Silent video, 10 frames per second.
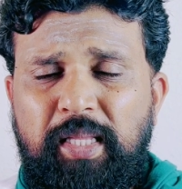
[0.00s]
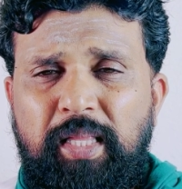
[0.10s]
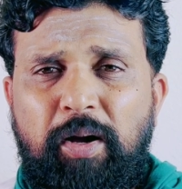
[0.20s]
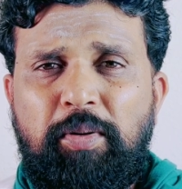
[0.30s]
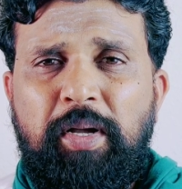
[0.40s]

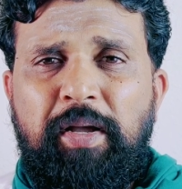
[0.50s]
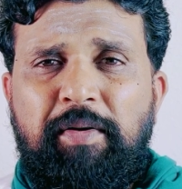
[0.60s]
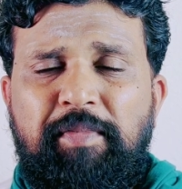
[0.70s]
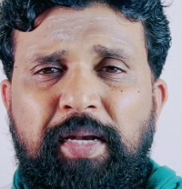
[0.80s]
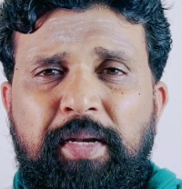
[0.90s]
Now,
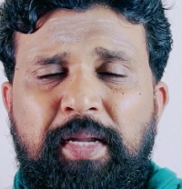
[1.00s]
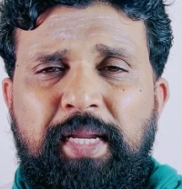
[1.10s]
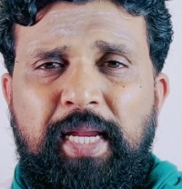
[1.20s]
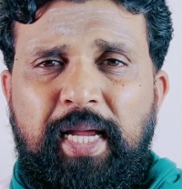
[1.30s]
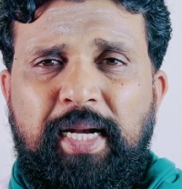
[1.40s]
when
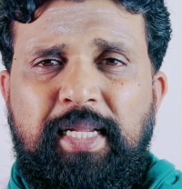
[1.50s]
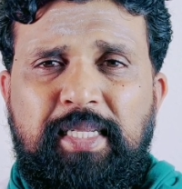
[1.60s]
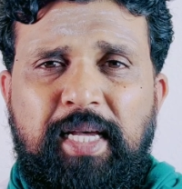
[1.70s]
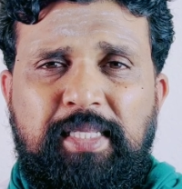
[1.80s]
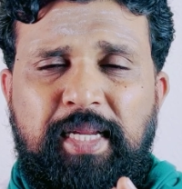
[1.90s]
Neelakanta
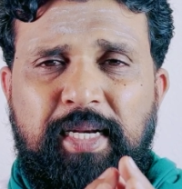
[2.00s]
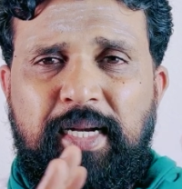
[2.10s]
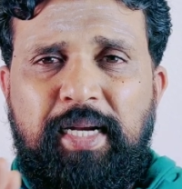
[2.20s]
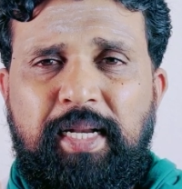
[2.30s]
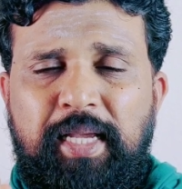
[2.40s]
Sastri
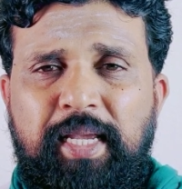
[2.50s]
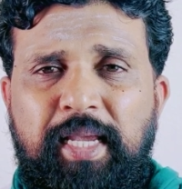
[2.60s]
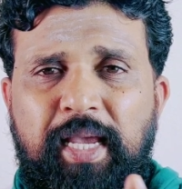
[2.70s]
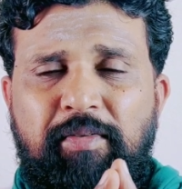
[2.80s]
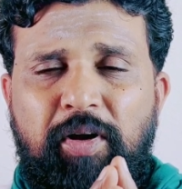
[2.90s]
read it,
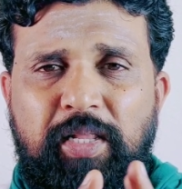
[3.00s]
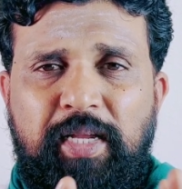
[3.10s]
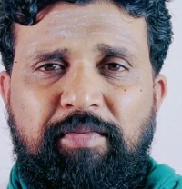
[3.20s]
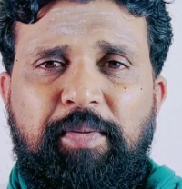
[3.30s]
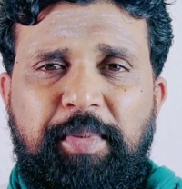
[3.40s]
he gave all
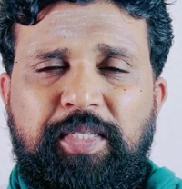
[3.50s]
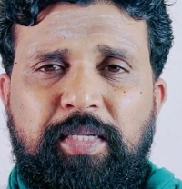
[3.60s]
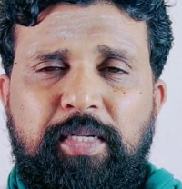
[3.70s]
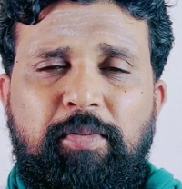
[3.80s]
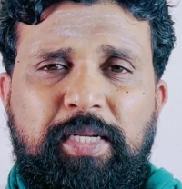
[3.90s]
the
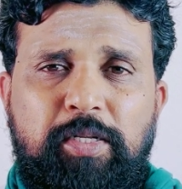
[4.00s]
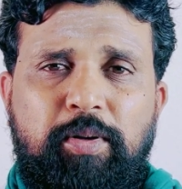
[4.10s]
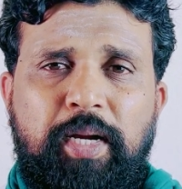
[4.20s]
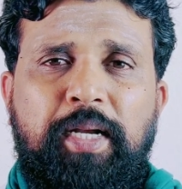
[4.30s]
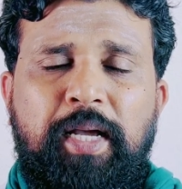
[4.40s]
information. Now let's
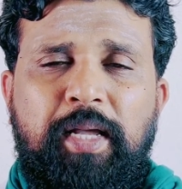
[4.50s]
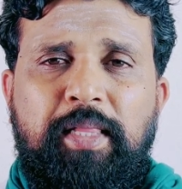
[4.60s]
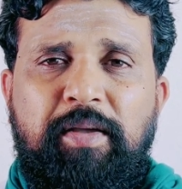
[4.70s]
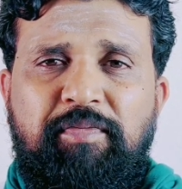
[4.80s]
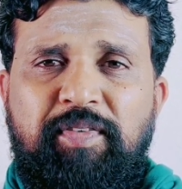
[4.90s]
look at
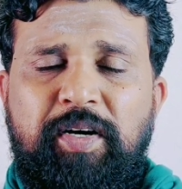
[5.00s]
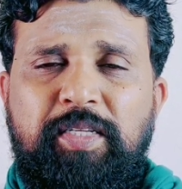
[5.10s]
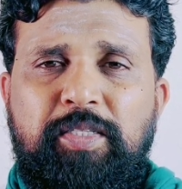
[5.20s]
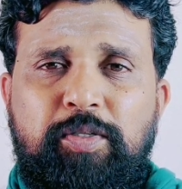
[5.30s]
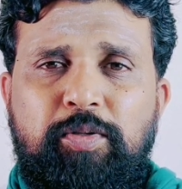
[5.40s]
the
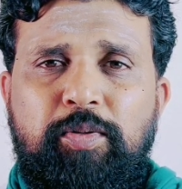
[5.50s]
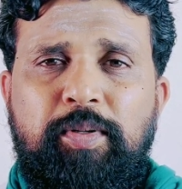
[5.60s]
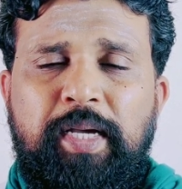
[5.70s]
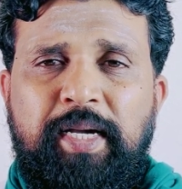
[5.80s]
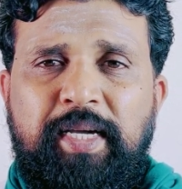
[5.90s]
first
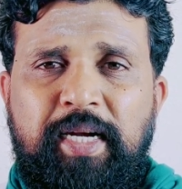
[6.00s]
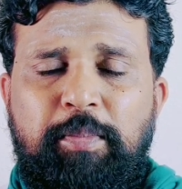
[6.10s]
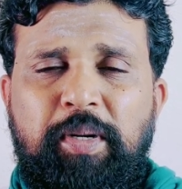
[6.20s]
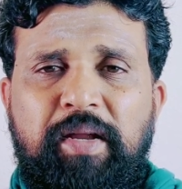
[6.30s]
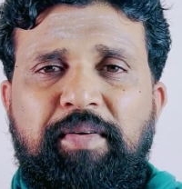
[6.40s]
two
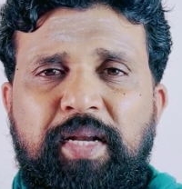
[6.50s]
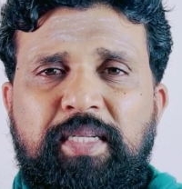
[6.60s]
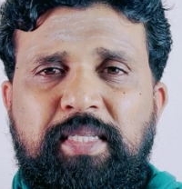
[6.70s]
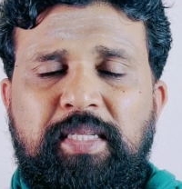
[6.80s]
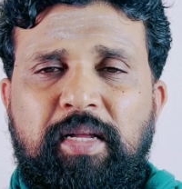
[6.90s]
credible
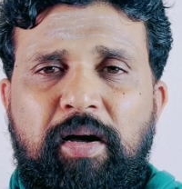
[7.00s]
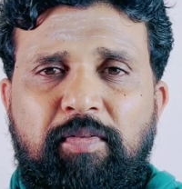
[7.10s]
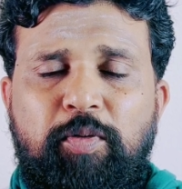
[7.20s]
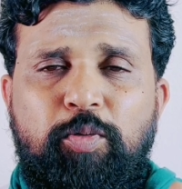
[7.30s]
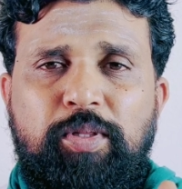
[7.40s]
evidences
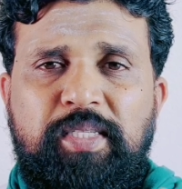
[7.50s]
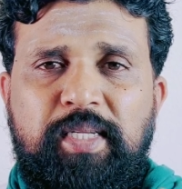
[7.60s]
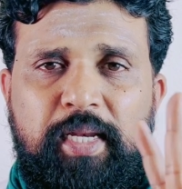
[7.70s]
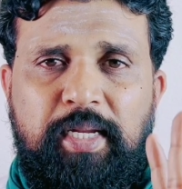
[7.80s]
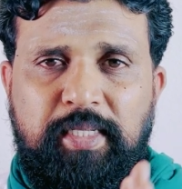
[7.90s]
of who
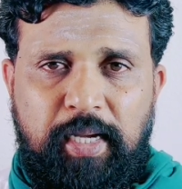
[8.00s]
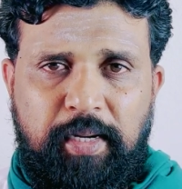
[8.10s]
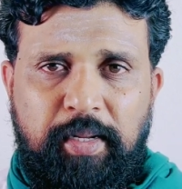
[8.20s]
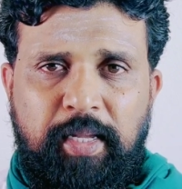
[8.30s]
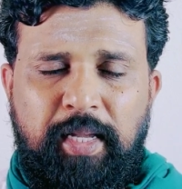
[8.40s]
these killers
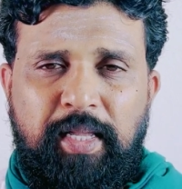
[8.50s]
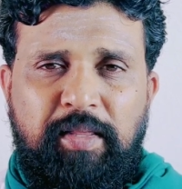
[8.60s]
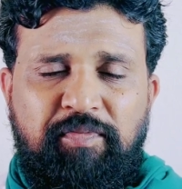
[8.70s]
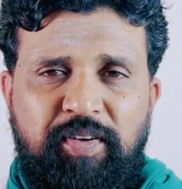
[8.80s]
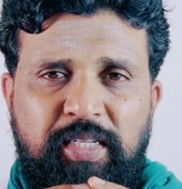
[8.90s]
are.
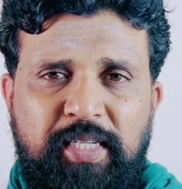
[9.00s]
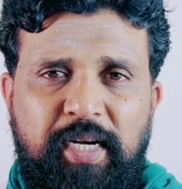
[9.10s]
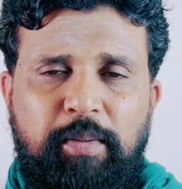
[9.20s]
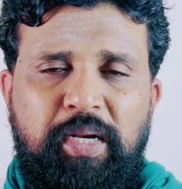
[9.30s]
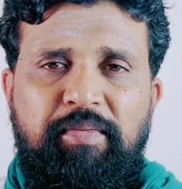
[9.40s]
The first
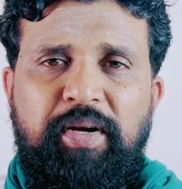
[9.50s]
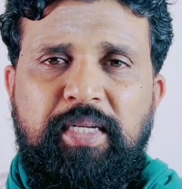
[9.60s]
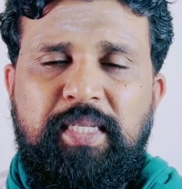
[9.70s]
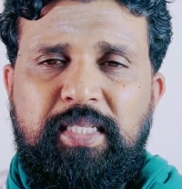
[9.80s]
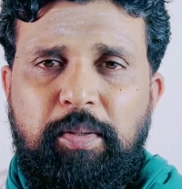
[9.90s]
credible
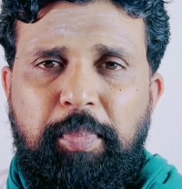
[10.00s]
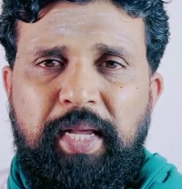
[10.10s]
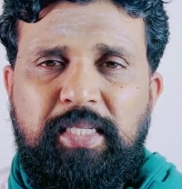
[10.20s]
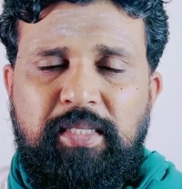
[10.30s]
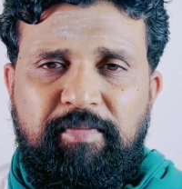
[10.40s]
evidence is the
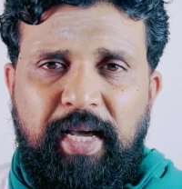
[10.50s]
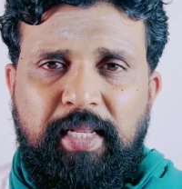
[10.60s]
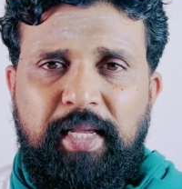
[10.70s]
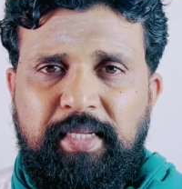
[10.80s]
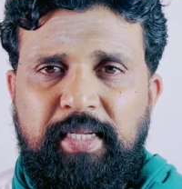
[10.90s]
place
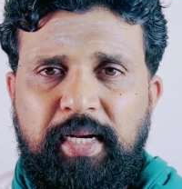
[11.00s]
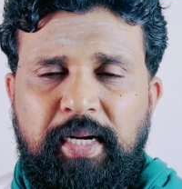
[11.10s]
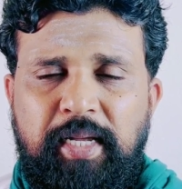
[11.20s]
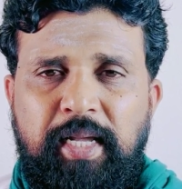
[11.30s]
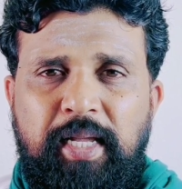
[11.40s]
where they
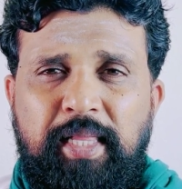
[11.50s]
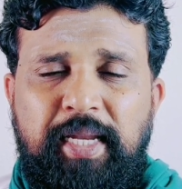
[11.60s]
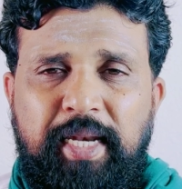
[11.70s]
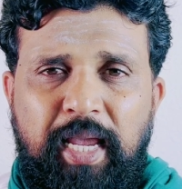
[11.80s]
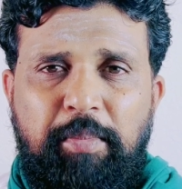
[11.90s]
resided.
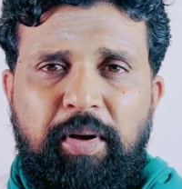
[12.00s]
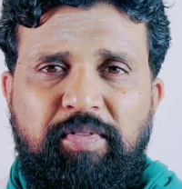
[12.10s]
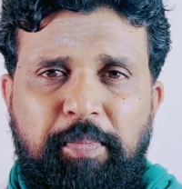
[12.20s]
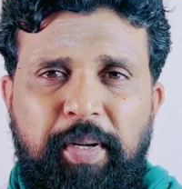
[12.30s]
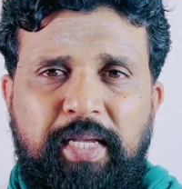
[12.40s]
The name
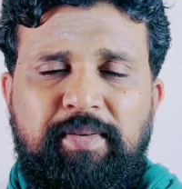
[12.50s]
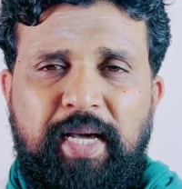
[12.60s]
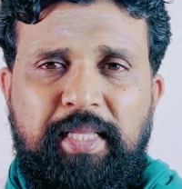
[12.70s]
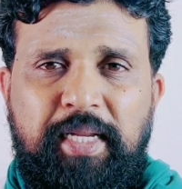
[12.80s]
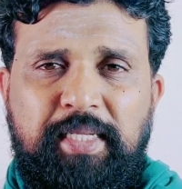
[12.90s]
of the place
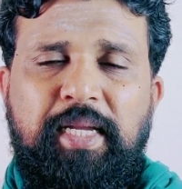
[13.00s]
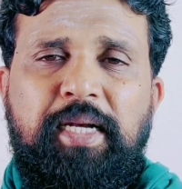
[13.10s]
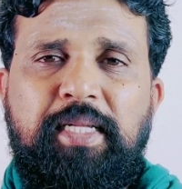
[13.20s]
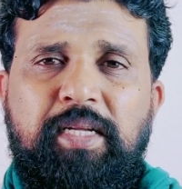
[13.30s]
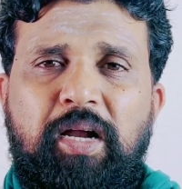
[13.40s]
where they
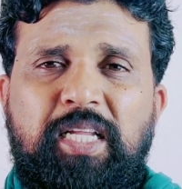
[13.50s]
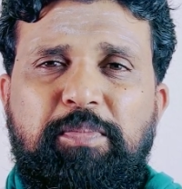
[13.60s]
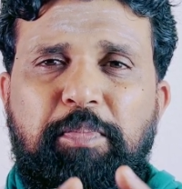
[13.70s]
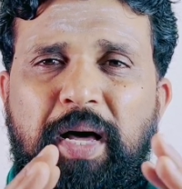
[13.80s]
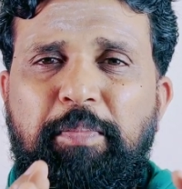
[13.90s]
resided is called
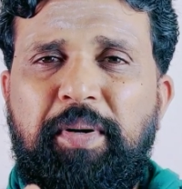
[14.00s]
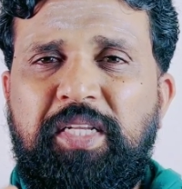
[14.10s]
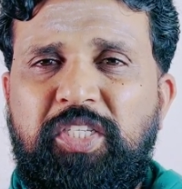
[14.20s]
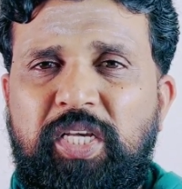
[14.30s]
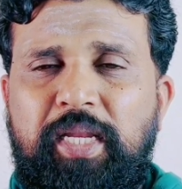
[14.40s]
as
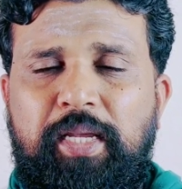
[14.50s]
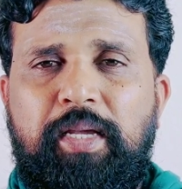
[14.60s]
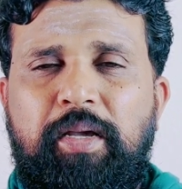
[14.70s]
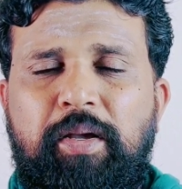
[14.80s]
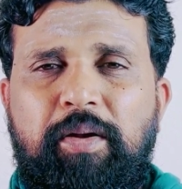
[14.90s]
Parpanacheri.
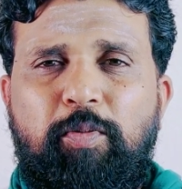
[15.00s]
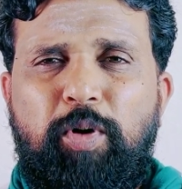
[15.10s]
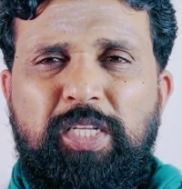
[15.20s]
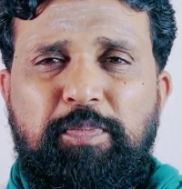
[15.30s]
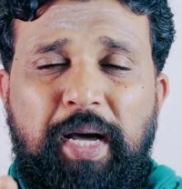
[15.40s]
Now
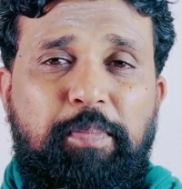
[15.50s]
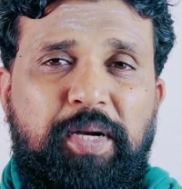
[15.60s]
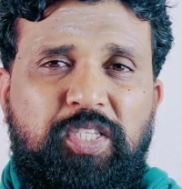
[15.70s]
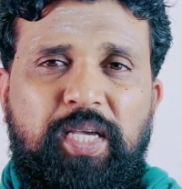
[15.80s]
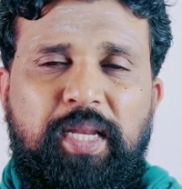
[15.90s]
what is
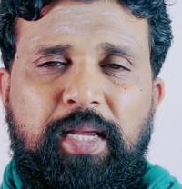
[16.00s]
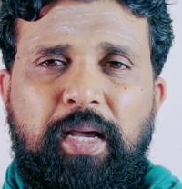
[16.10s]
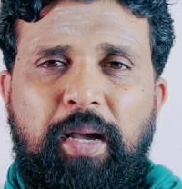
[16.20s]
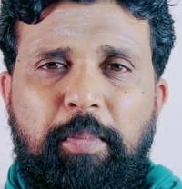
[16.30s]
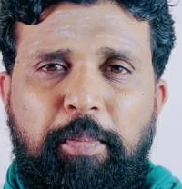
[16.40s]
Parpanacheri?
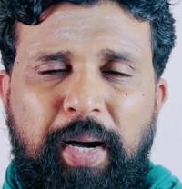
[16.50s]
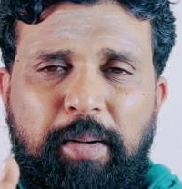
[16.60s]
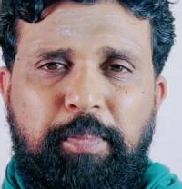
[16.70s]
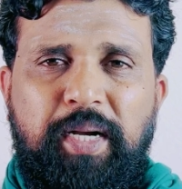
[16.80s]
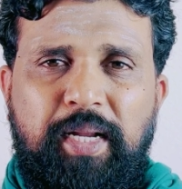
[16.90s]

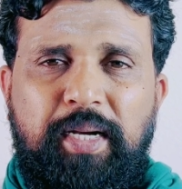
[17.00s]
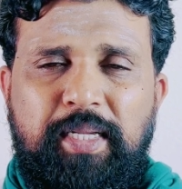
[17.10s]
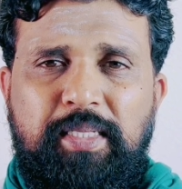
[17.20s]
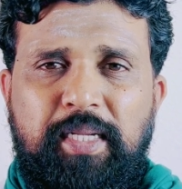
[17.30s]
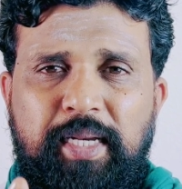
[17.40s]

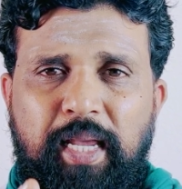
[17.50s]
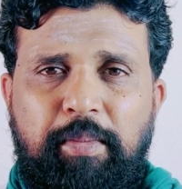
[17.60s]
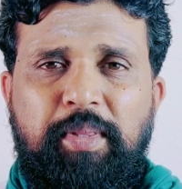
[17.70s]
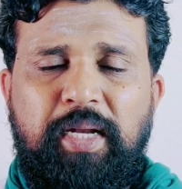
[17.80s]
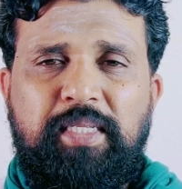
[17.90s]
Parpanar is a
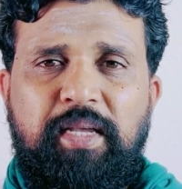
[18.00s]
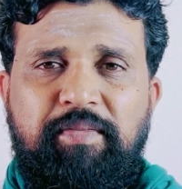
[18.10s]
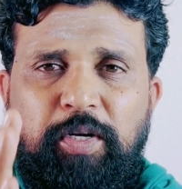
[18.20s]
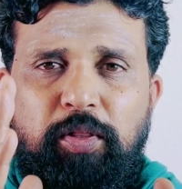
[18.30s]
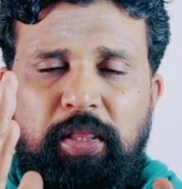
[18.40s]
name that is
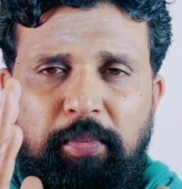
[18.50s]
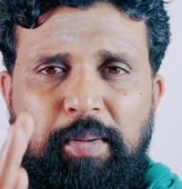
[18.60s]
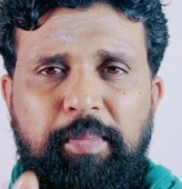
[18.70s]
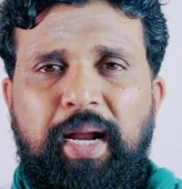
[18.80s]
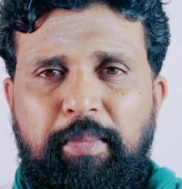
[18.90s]
given to
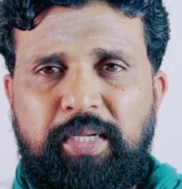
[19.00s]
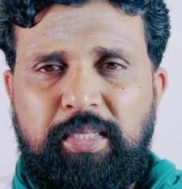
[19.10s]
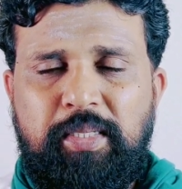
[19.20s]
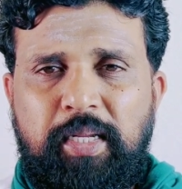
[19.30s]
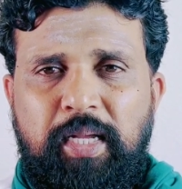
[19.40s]
Tamil
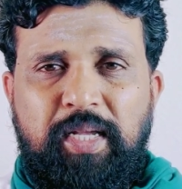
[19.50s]
Brahmins.